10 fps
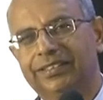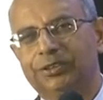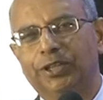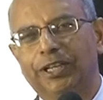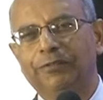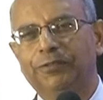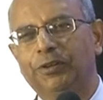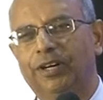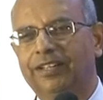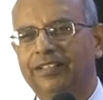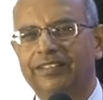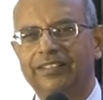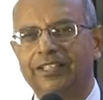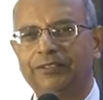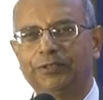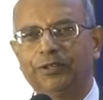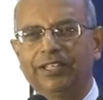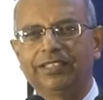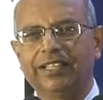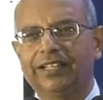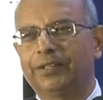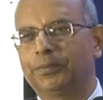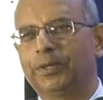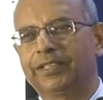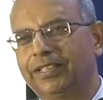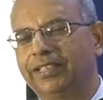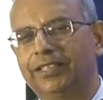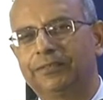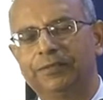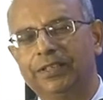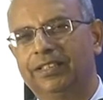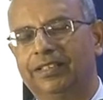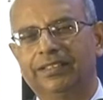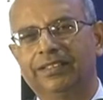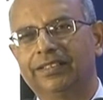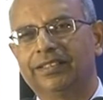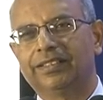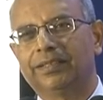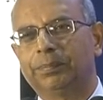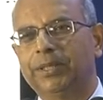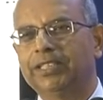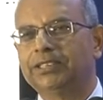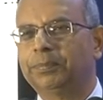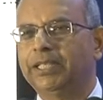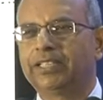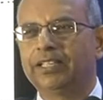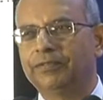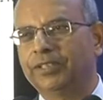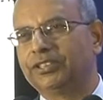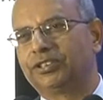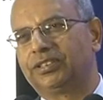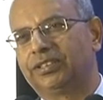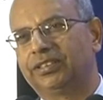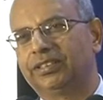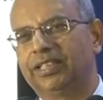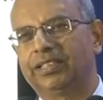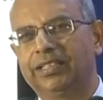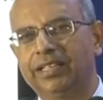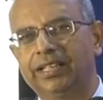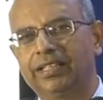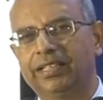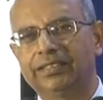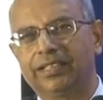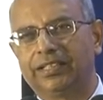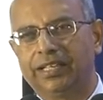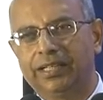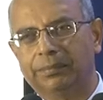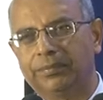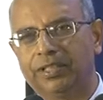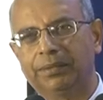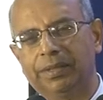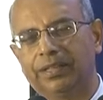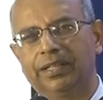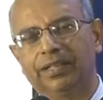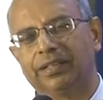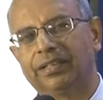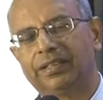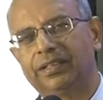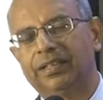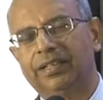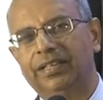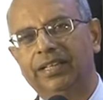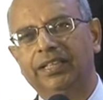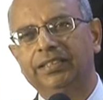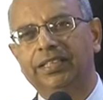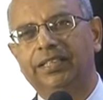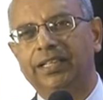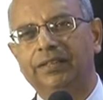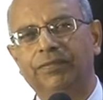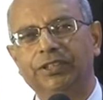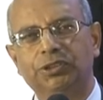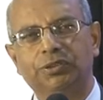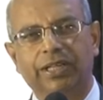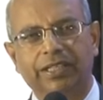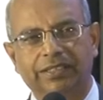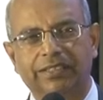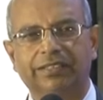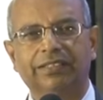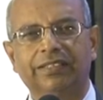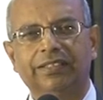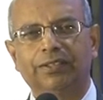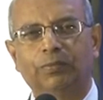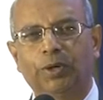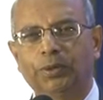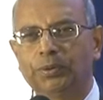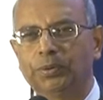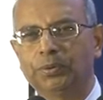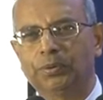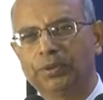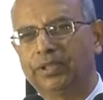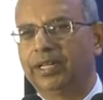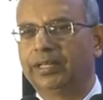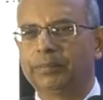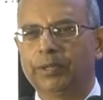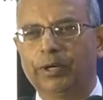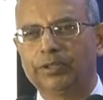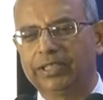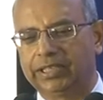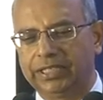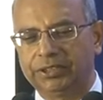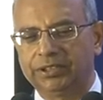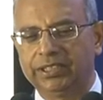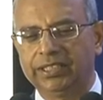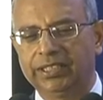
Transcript: So if you are there working in the field, please be convinced that here is a team, Team India, here is a team which together want to do good about the country.